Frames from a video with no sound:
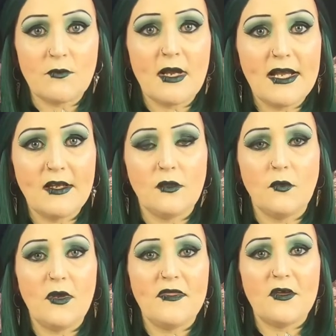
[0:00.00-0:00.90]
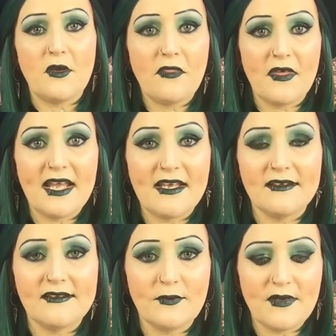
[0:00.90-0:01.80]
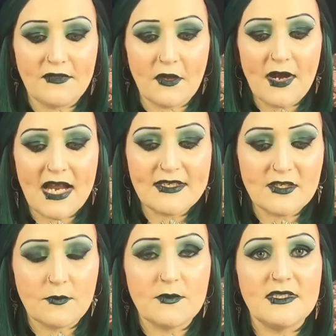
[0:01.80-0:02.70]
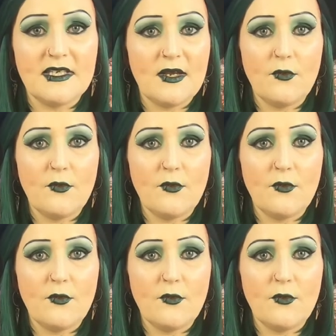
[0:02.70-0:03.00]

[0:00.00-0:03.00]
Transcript: mile with their things, with their items,